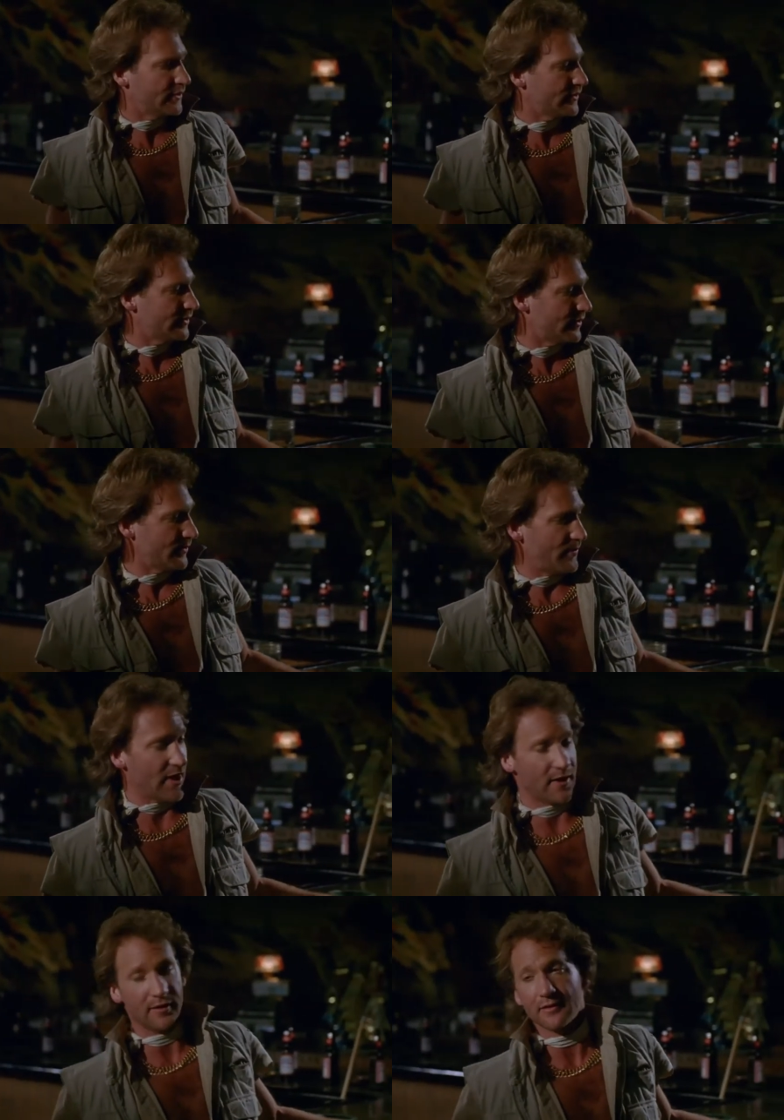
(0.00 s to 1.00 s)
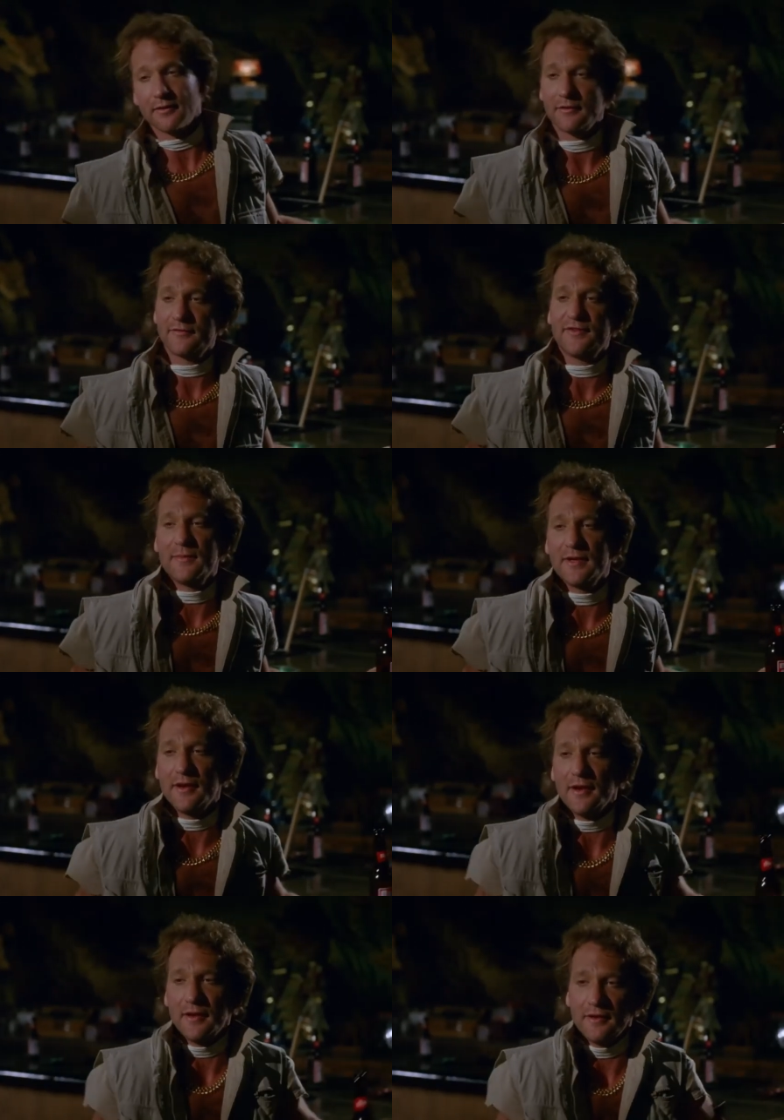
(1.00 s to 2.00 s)
abandoned her
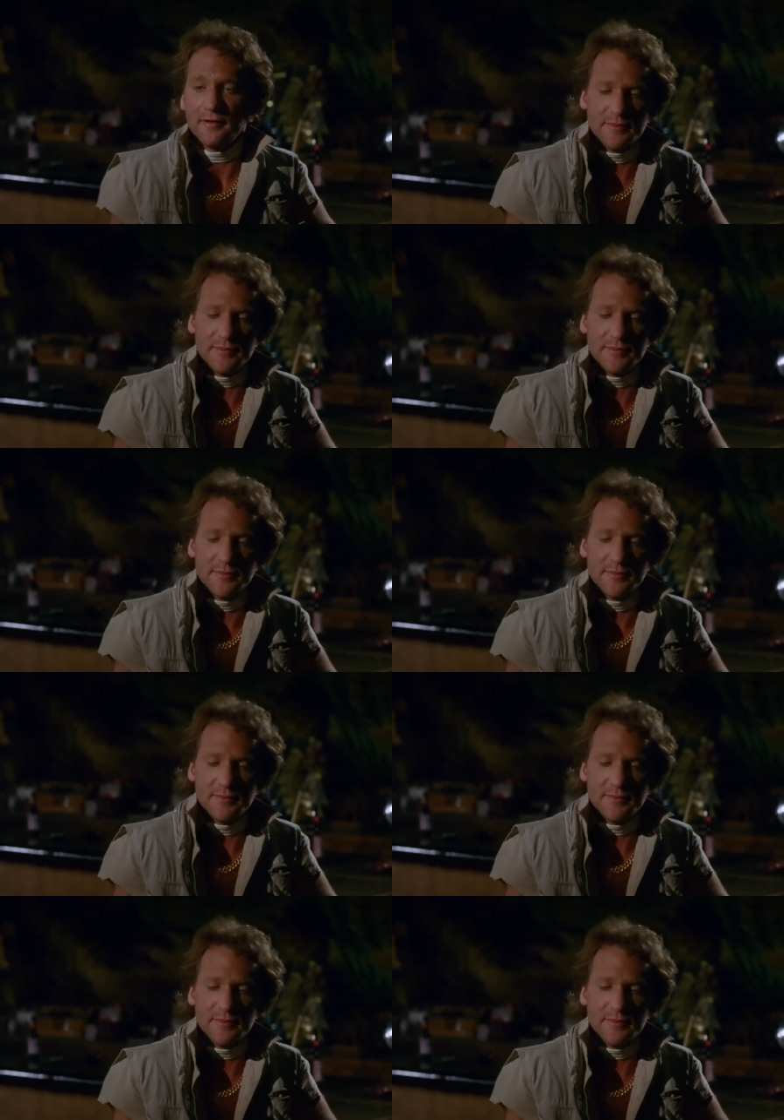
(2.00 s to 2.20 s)
femininity